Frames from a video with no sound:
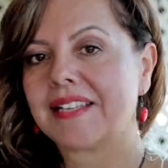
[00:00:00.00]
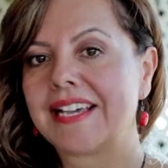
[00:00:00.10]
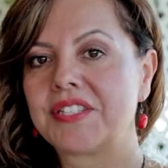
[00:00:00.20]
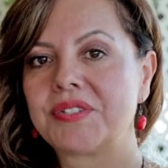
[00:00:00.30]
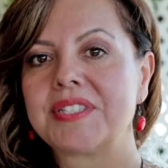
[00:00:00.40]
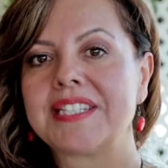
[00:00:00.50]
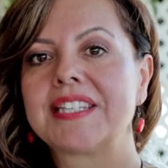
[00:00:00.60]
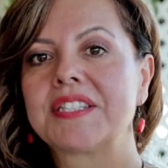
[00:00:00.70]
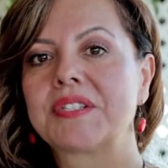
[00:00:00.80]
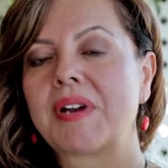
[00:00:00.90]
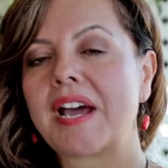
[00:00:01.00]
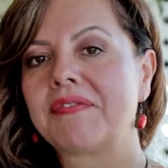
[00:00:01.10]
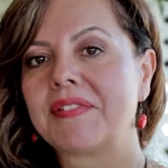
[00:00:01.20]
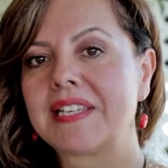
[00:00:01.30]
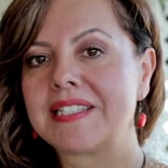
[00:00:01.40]
As you see, this
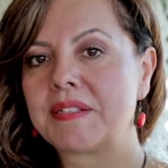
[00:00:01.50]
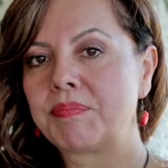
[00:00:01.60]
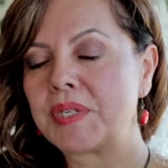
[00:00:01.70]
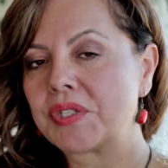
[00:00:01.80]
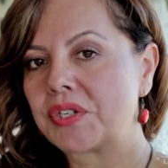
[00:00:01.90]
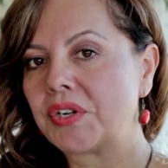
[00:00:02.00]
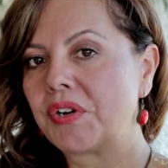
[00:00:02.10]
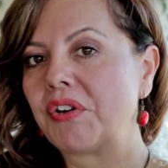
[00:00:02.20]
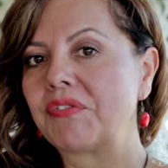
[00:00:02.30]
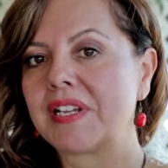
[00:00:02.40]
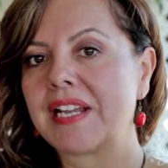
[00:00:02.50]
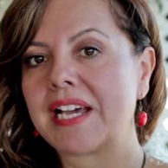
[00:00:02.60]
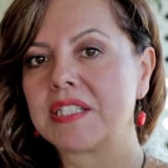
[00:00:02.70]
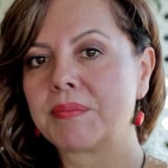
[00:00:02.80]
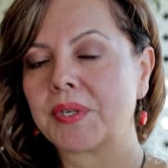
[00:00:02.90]
graph is a picture of an
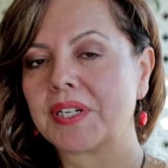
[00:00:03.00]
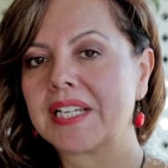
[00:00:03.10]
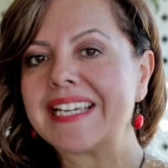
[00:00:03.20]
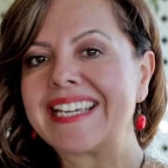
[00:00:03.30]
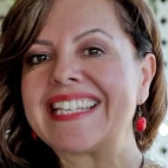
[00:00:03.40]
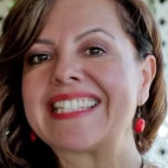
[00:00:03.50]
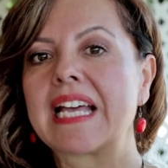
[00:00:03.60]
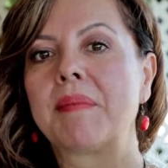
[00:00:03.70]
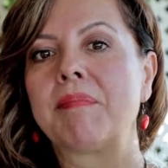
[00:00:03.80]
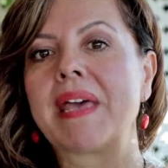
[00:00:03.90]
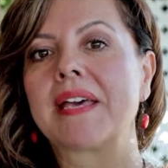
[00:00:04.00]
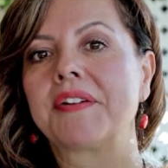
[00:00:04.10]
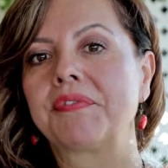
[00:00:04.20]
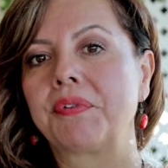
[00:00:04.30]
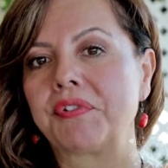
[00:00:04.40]
iceberg. It's a
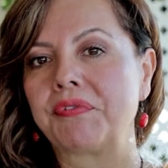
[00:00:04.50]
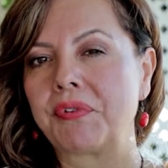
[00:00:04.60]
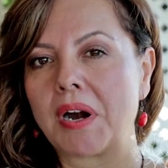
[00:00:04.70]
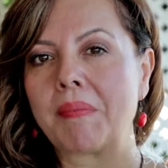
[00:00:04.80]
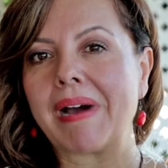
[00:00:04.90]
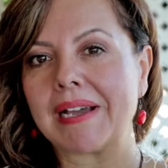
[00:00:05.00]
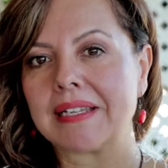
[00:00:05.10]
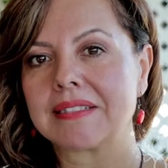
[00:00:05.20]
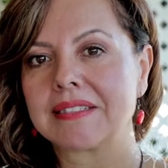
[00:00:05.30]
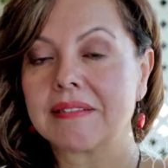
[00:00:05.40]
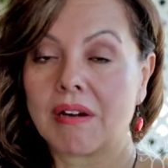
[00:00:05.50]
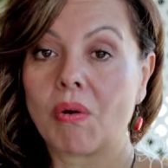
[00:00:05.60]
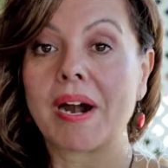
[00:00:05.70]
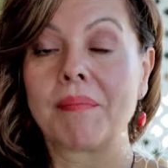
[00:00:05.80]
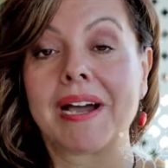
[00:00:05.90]
metaphor for our minds
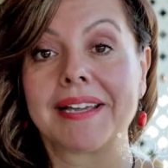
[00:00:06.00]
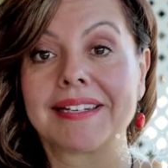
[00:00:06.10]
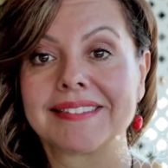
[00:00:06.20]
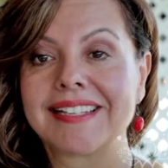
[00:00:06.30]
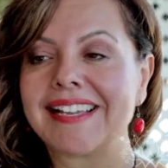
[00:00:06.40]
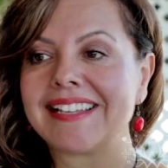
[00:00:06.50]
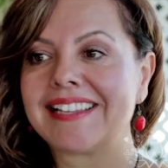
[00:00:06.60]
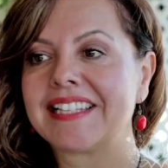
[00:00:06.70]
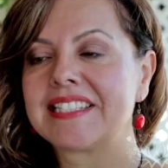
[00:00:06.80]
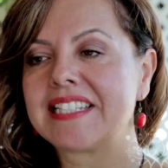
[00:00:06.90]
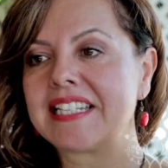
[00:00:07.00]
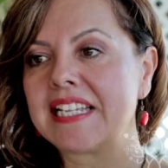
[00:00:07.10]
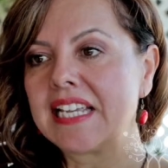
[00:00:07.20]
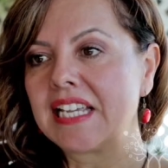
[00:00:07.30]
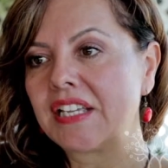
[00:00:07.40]
or our mind. Let's see,
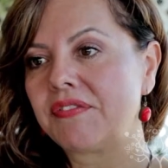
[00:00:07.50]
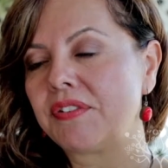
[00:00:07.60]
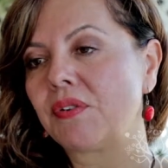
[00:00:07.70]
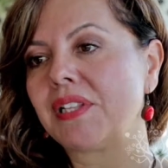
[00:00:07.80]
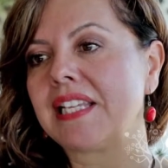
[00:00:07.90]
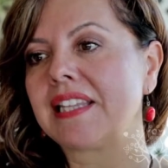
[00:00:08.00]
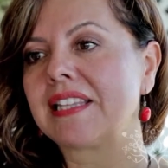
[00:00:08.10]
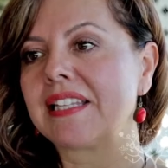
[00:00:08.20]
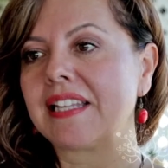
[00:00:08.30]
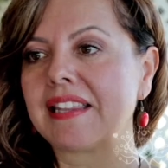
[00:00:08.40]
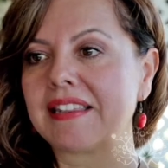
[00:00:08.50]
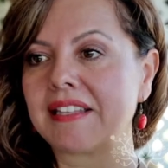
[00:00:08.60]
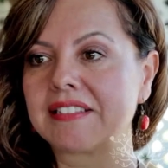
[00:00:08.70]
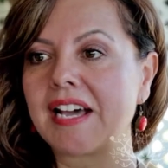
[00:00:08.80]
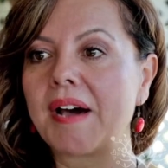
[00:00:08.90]
if you only the
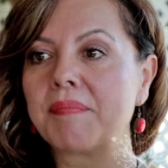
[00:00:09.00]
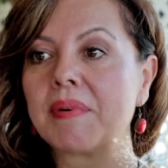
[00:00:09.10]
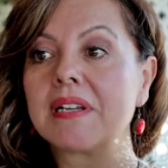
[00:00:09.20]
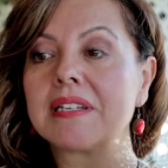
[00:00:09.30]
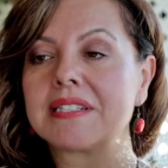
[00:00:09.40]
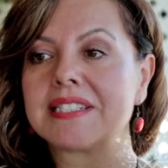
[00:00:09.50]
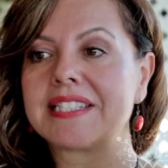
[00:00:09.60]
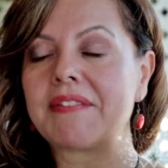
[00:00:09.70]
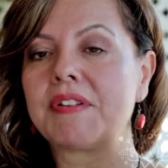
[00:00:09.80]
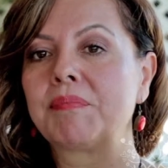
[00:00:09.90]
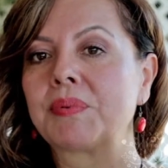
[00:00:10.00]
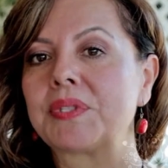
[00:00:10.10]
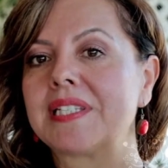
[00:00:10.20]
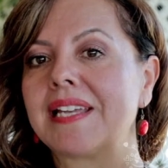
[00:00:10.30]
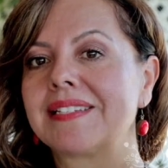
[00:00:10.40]
top
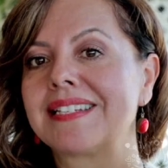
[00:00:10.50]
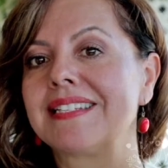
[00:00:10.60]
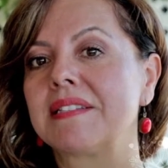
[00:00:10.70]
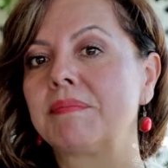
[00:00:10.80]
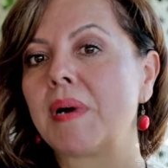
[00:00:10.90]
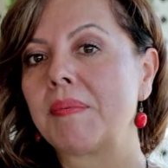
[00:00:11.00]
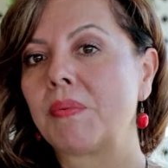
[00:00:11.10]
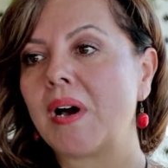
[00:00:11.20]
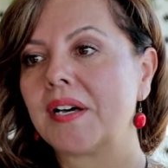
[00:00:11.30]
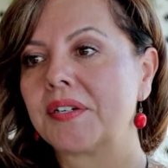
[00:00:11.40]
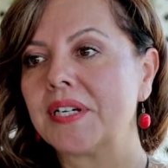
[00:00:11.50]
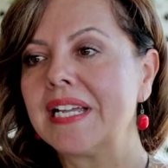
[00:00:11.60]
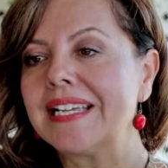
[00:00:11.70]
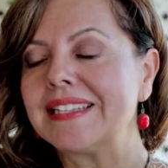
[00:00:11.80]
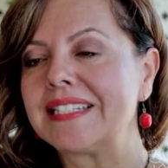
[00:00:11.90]
7% is above water,
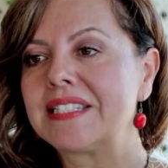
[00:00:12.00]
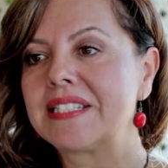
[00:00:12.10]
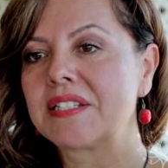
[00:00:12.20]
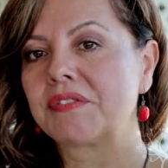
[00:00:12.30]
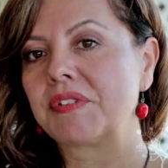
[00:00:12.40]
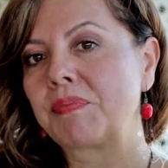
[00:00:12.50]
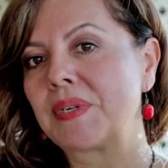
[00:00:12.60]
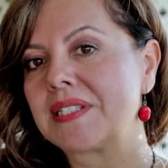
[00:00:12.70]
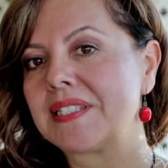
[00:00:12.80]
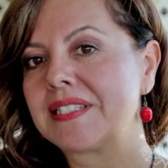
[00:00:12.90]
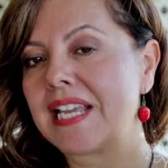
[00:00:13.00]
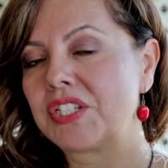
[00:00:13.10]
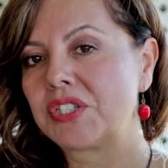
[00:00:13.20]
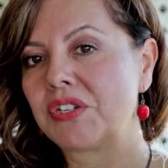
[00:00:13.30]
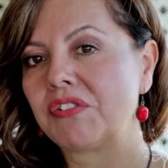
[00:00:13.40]
this is a
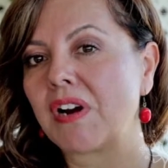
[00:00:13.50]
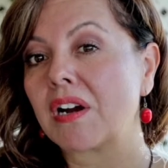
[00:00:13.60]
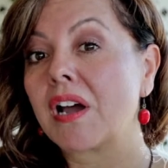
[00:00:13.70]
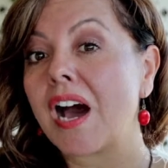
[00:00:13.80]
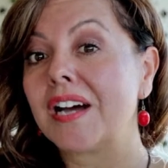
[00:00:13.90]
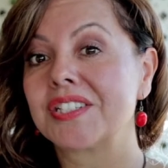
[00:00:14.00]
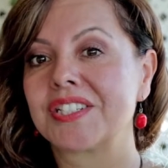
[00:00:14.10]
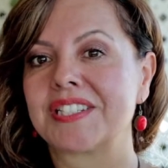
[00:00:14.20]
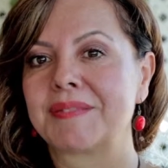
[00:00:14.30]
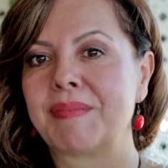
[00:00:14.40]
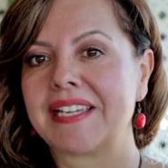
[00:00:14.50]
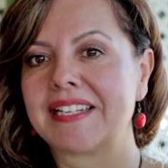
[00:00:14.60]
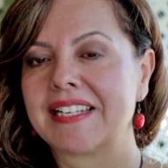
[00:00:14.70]
representation of our conscious mind.